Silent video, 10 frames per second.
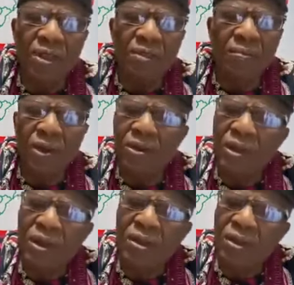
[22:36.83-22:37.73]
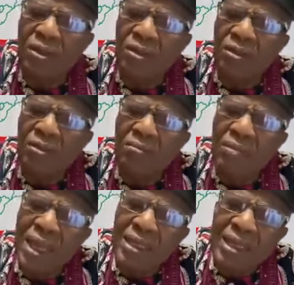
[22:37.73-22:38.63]
But
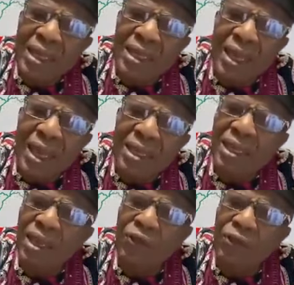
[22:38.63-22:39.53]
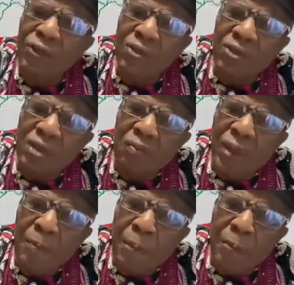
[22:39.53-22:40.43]
Mayor saying that if you don't treat
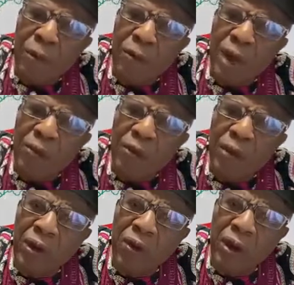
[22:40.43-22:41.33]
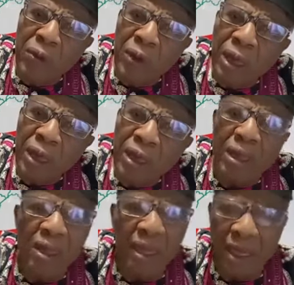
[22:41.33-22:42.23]
my people well, we will go away.
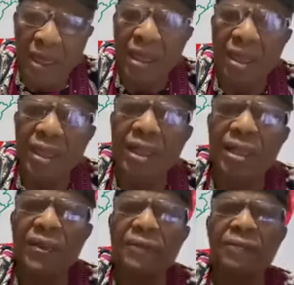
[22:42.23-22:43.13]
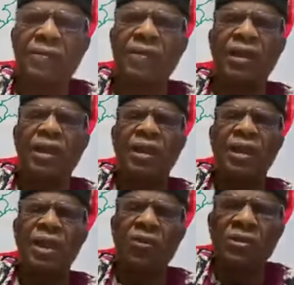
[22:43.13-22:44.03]
Then
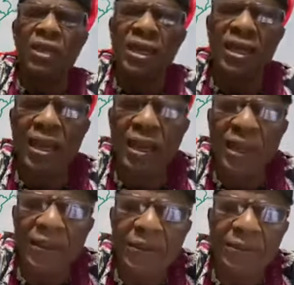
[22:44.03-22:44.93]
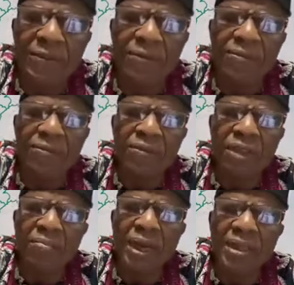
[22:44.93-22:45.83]
they hunted
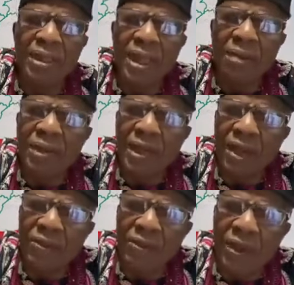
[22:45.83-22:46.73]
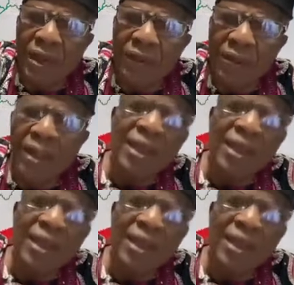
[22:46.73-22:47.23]
Mazi Nnamdi Kanu down.